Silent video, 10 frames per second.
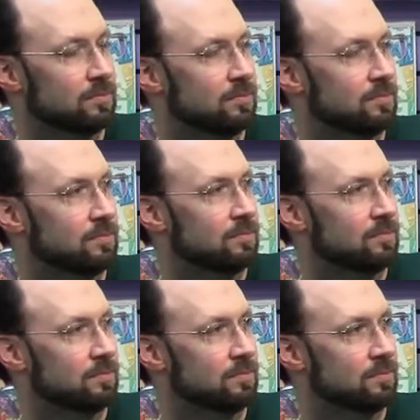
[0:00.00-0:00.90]

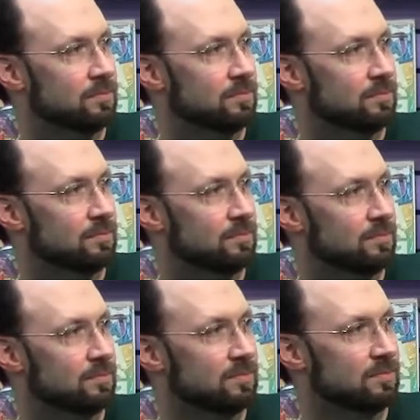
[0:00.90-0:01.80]

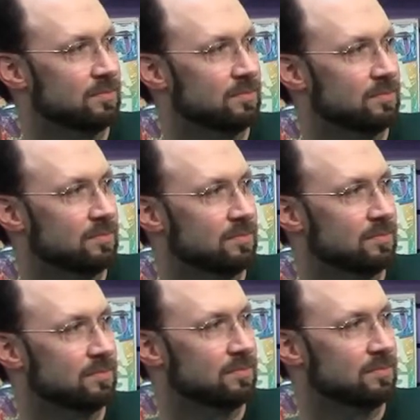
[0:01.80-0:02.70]

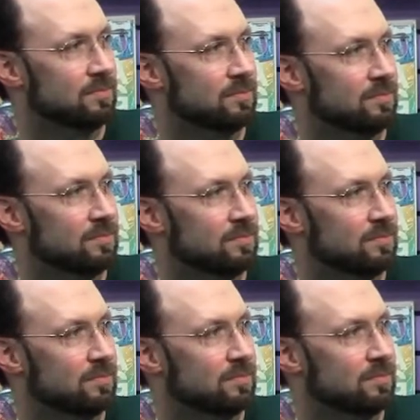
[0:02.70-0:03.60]
The person shown says nothing.